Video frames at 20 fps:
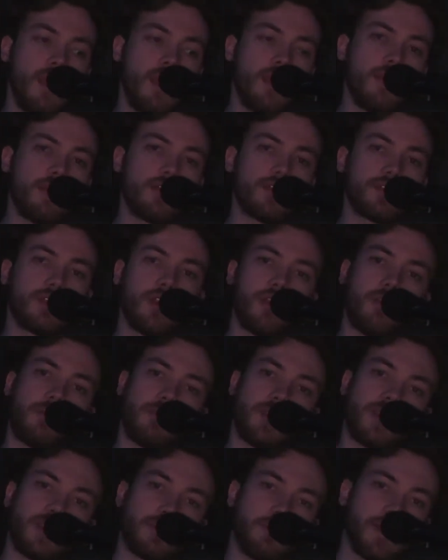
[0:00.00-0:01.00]
So I'm going
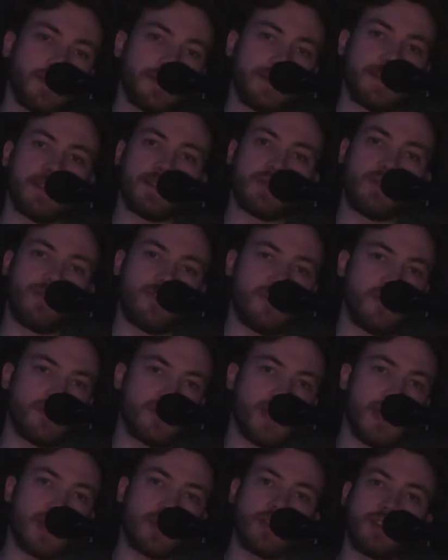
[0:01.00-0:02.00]
to split it into a few
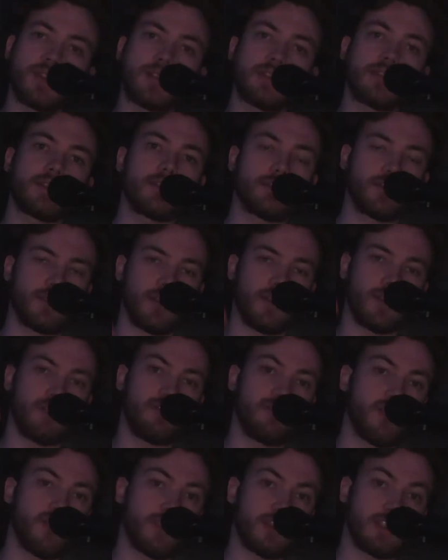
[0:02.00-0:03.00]
sections. So
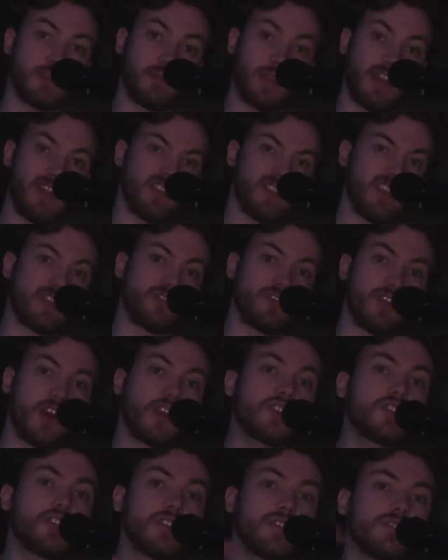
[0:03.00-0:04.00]
firstly, we're going to have the
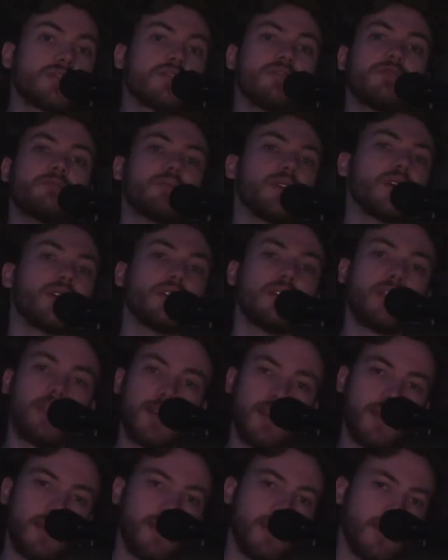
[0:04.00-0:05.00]
introduction sort of bit.
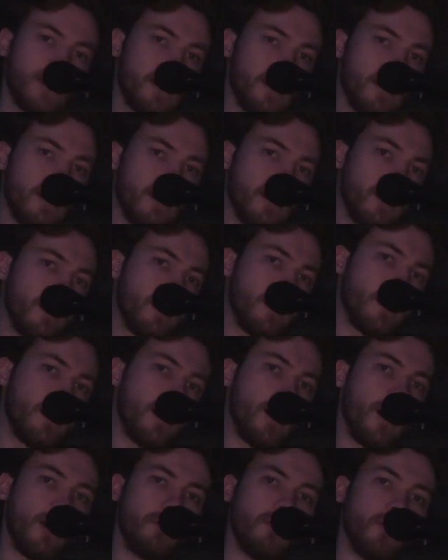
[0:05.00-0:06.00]

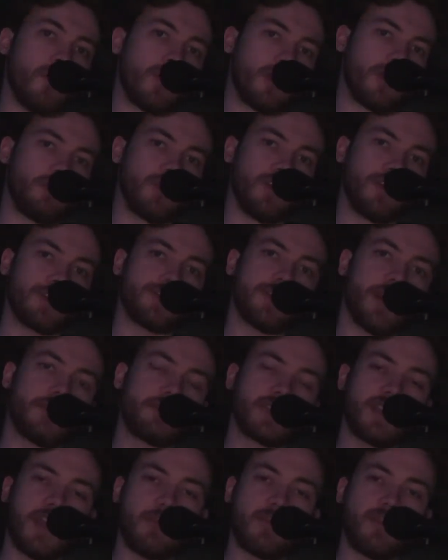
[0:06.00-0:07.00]
I'm not going to put a
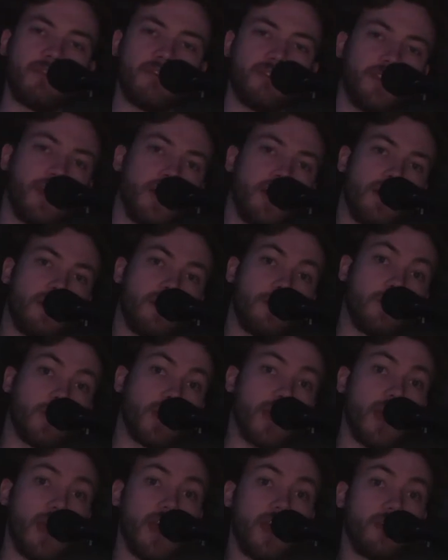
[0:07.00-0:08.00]
timestamp in for that. Then we're going
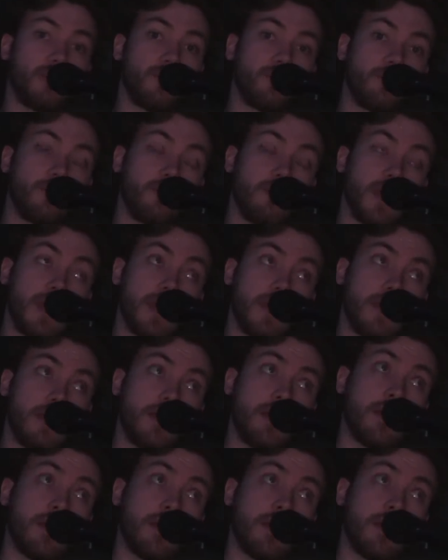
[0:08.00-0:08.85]
to have me